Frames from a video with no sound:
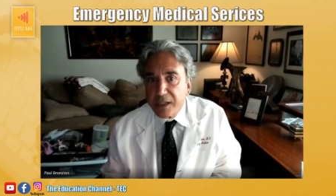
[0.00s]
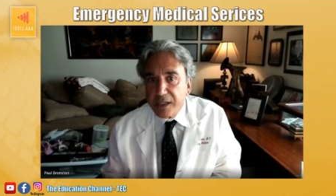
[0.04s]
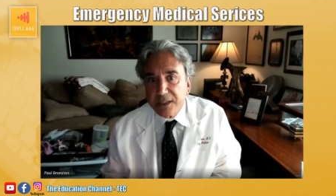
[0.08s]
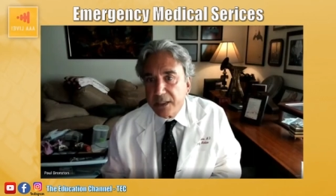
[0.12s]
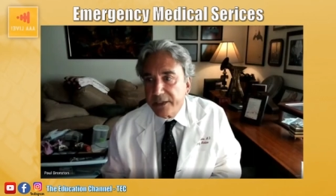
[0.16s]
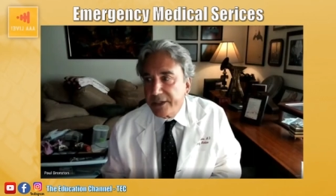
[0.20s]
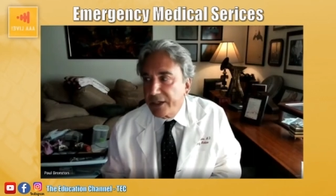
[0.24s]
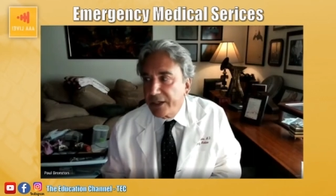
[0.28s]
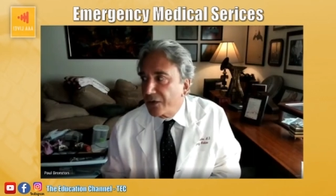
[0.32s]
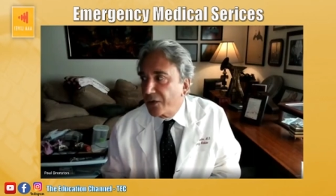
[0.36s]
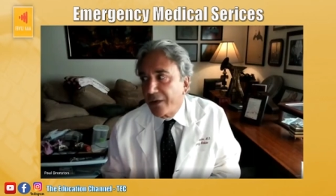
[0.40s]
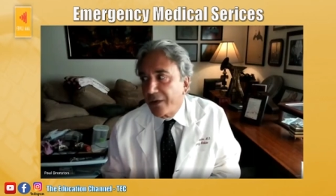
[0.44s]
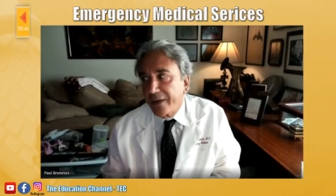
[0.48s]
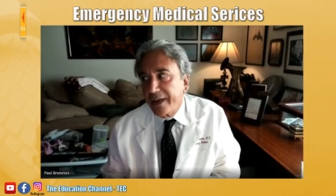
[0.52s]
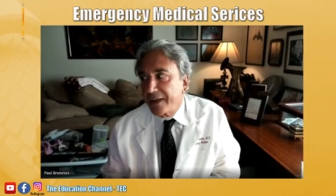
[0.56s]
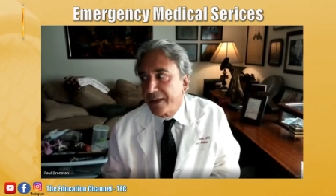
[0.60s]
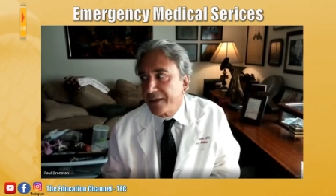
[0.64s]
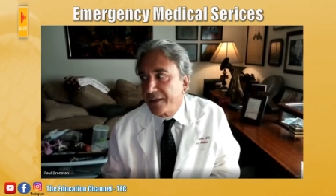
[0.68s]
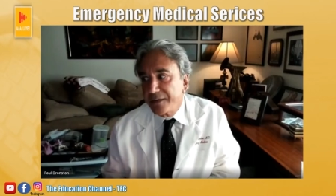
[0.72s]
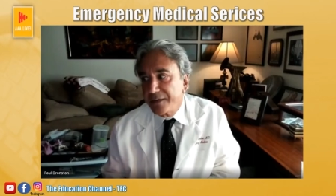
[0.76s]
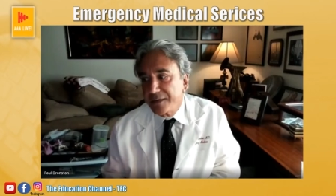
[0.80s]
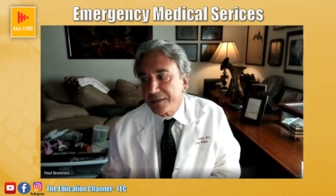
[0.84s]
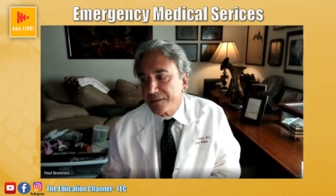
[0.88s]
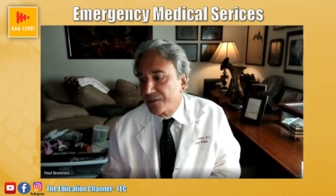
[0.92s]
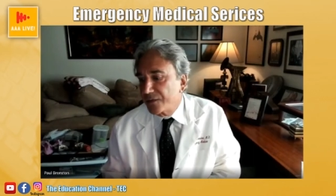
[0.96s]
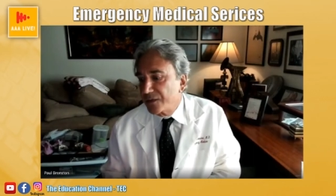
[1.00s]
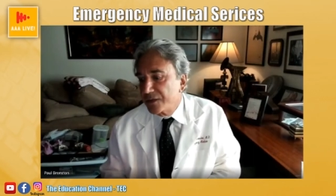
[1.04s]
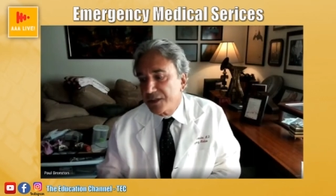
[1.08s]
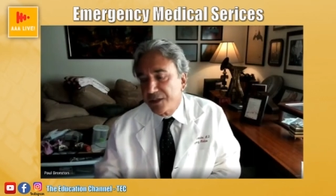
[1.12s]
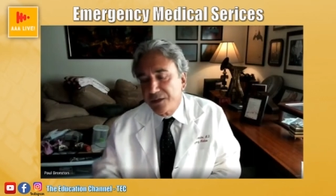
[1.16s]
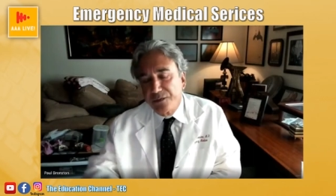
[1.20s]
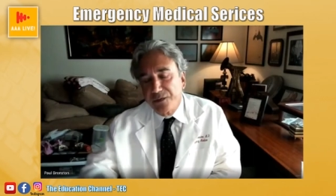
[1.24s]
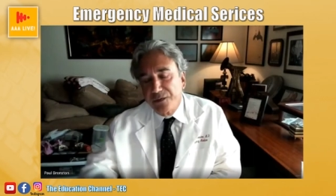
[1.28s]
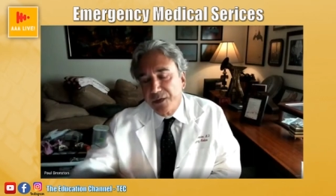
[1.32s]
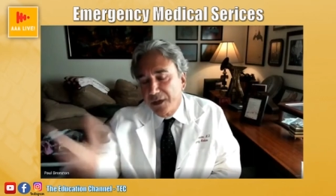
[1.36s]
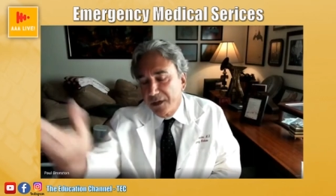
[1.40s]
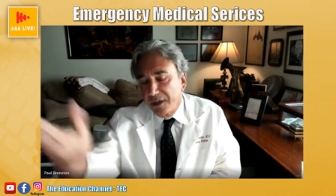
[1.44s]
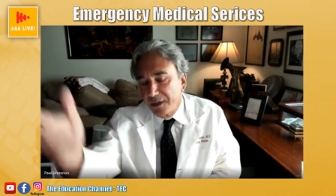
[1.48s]
you know, you
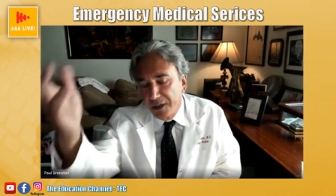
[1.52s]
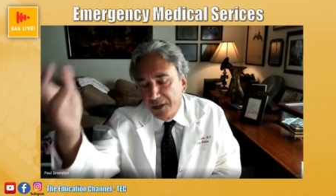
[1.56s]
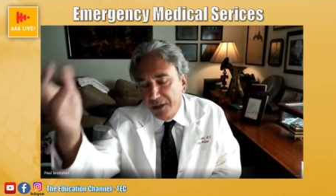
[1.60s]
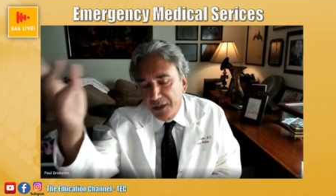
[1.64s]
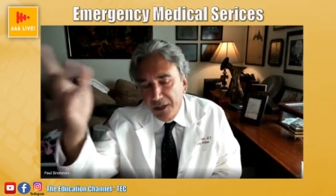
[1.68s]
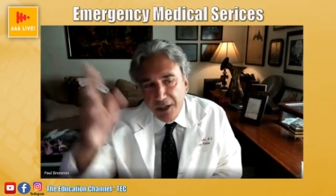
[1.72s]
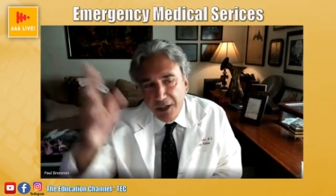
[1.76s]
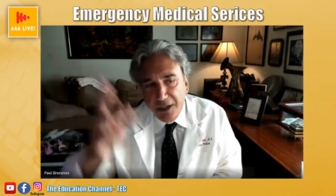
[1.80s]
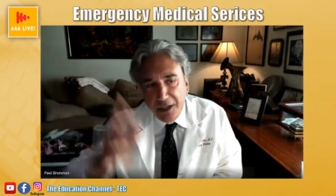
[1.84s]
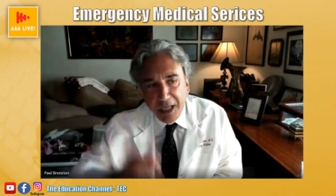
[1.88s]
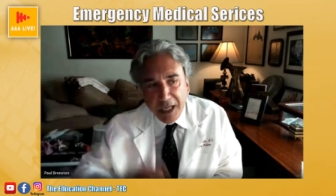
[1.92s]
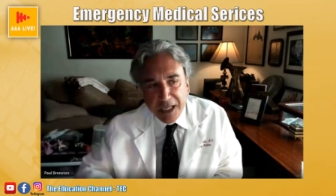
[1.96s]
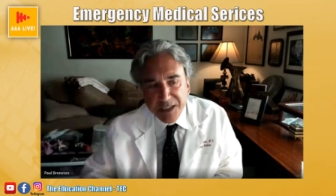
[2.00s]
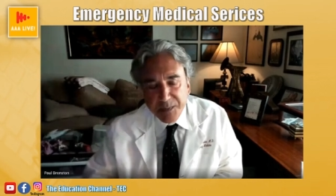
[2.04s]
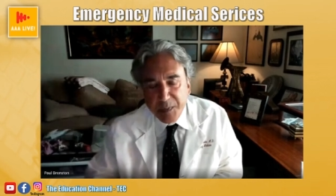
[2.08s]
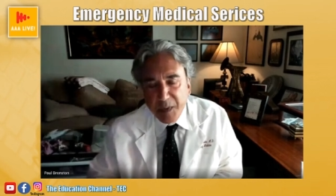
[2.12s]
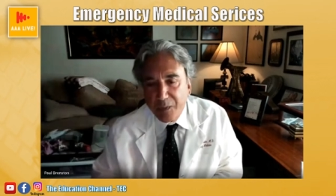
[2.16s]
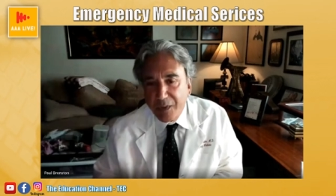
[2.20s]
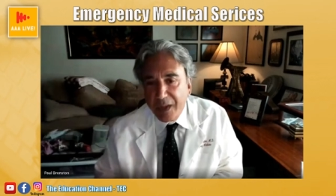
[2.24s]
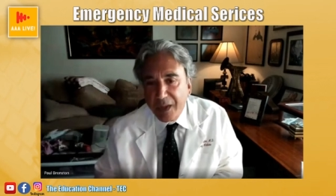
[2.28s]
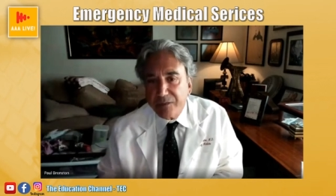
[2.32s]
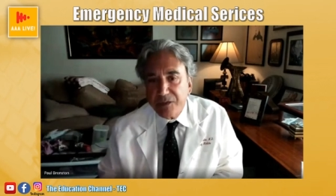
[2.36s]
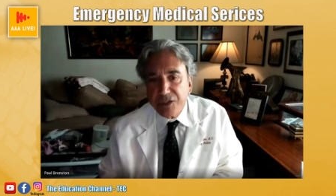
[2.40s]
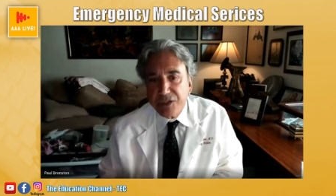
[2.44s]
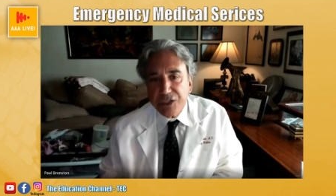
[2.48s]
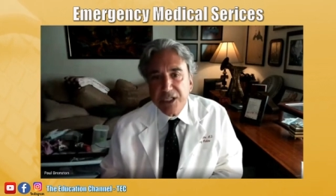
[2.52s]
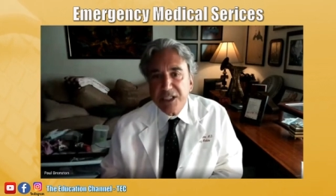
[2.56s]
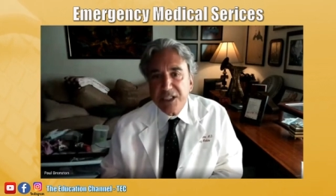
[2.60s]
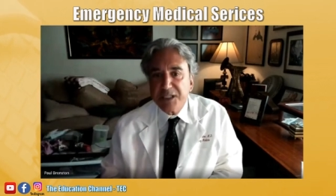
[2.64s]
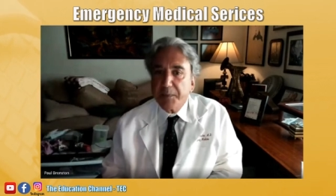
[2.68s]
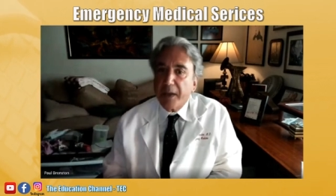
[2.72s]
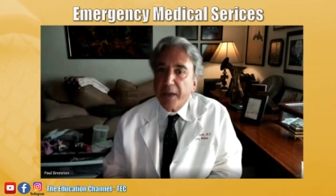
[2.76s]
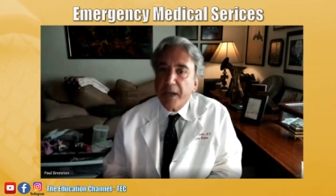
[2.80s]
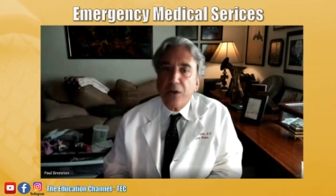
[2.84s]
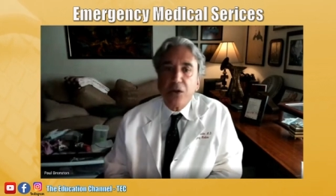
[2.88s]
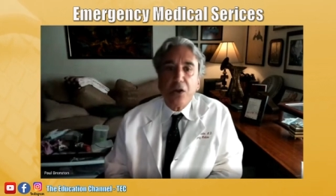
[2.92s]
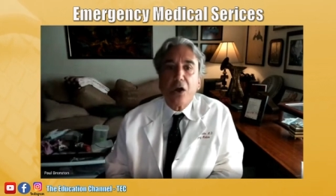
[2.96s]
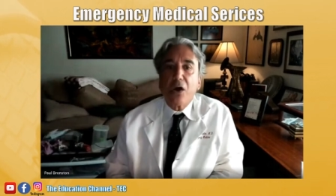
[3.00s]
ask people who have chest
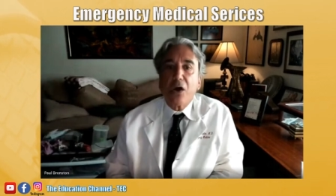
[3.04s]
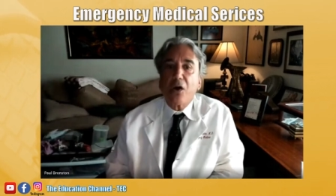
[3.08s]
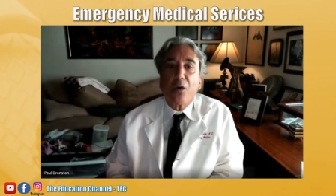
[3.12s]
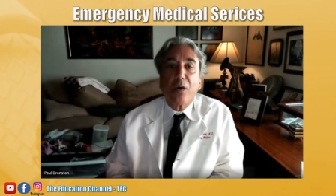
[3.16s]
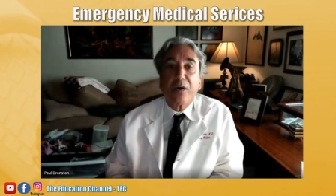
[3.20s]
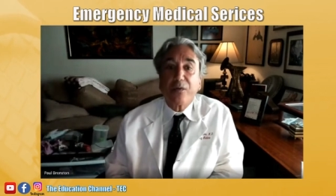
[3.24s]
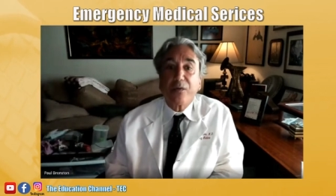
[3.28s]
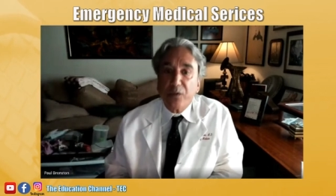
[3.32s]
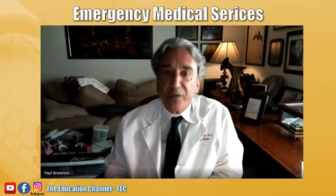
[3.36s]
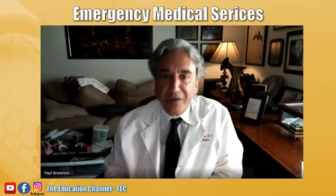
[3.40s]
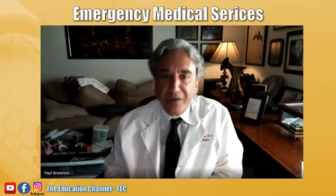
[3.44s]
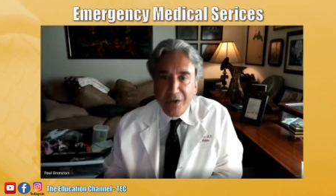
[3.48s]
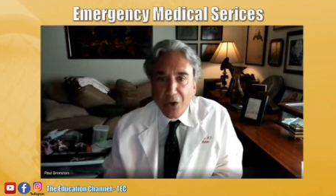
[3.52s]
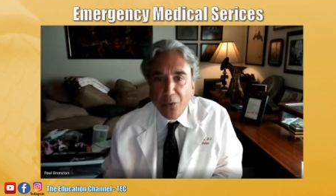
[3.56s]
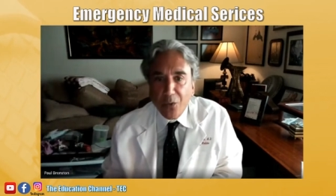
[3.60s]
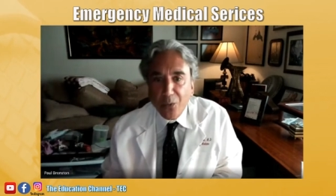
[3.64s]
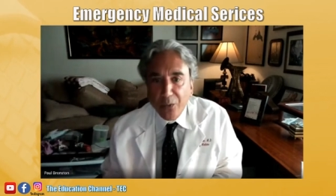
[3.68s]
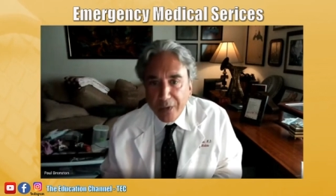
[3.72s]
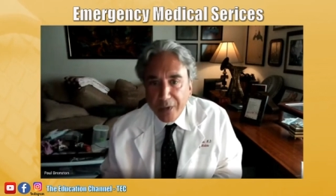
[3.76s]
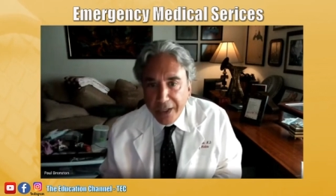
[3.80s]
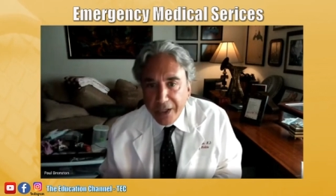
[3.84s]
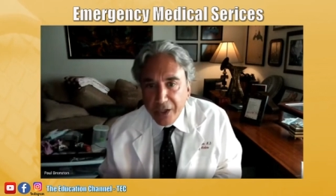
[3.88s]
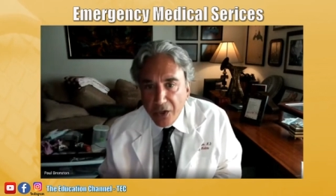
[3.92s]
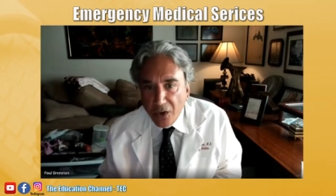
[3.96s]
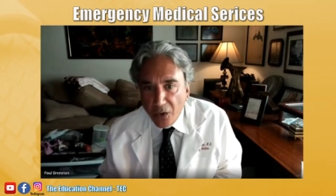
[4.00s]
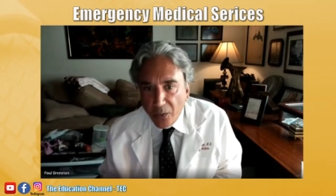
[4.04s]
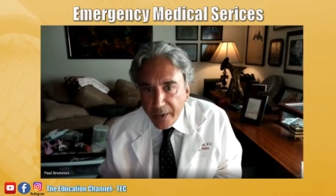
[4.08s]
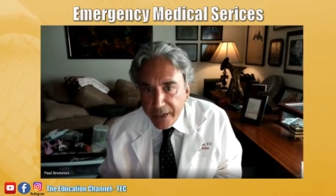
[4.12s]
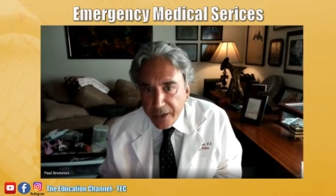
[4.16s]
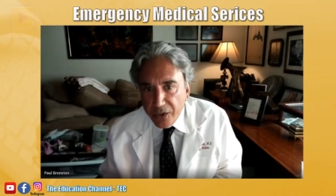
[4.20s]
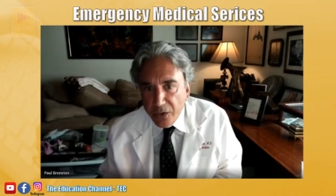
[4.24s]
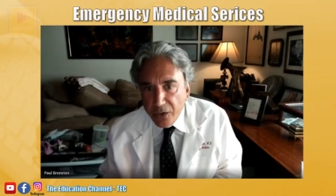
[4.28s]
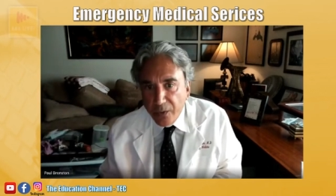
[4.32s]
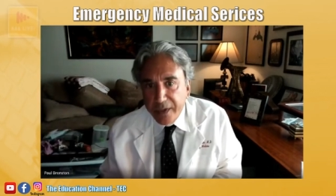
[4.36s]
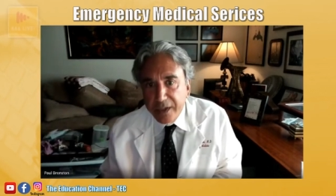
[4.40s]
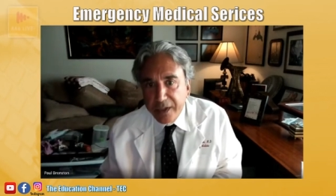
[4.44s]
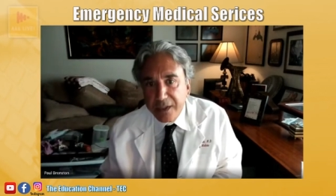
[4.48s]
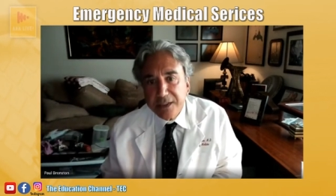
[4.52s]
pain, no, where you don't really go
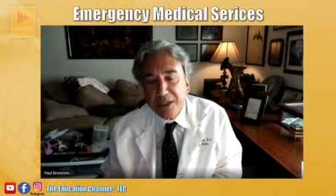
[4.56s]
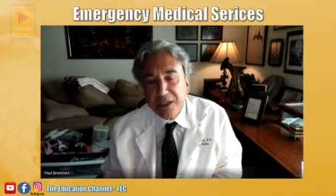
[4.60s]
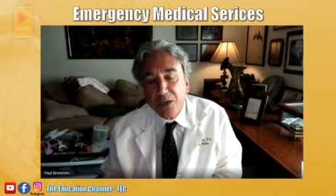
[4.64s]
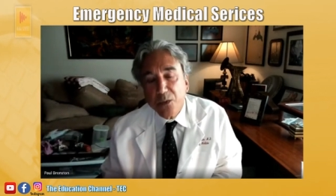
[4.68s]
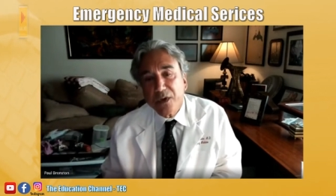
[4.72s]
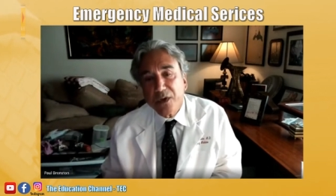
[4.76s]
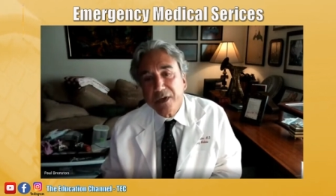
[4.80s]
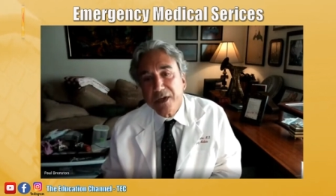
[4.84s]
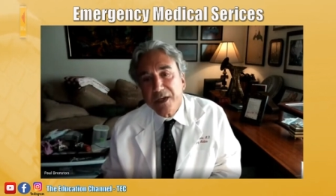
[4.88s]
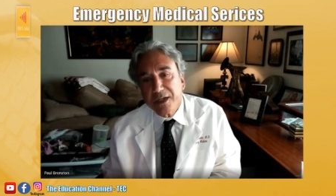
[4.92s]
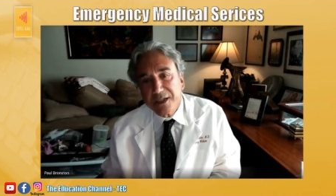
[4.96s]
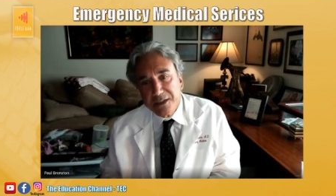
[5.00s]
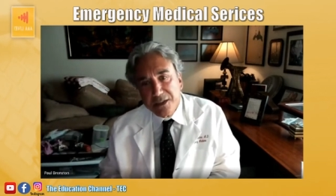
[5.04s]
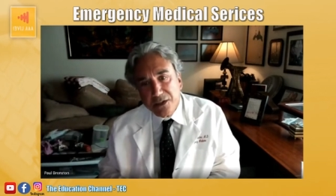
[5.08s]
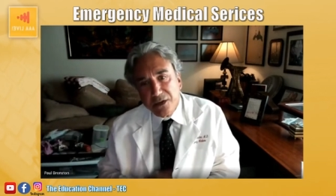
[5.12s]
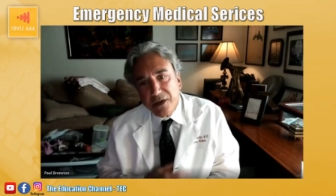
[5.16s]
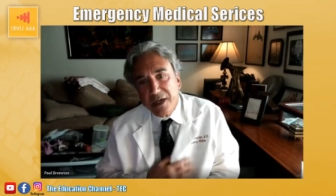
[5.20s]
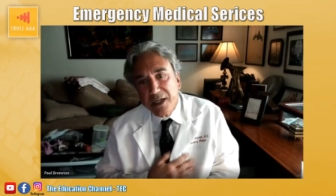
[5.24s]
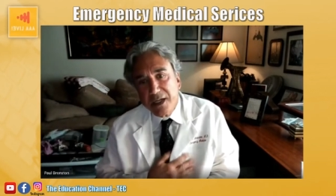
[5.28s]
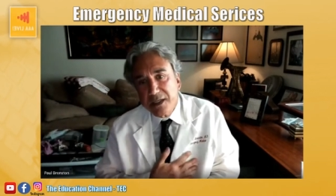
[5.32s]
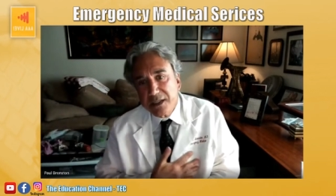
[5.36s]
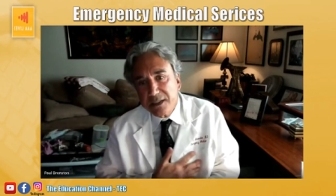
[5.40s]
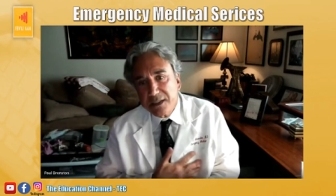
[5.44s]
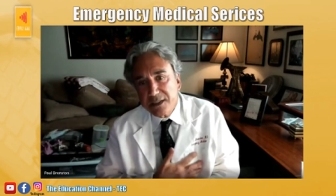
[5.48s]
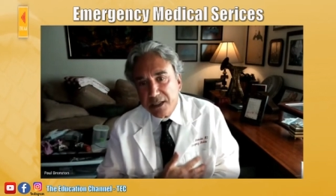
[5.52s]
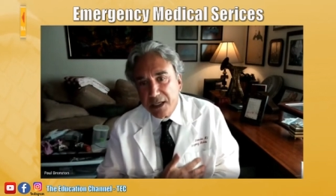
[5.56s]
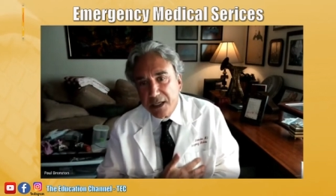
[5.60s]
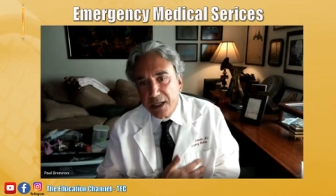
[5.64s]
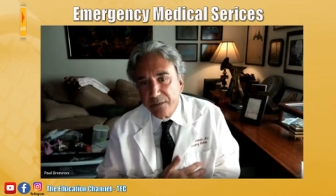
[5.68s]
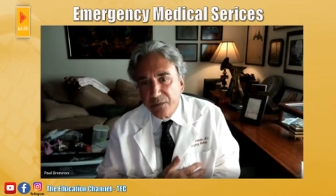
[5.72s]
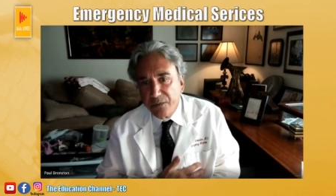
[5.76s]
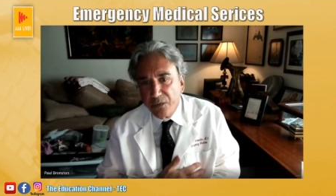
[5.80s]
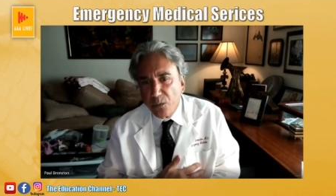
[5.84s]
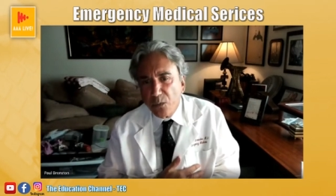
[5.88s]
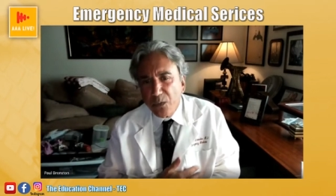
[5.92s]
into it and say, well, is there any discomfort?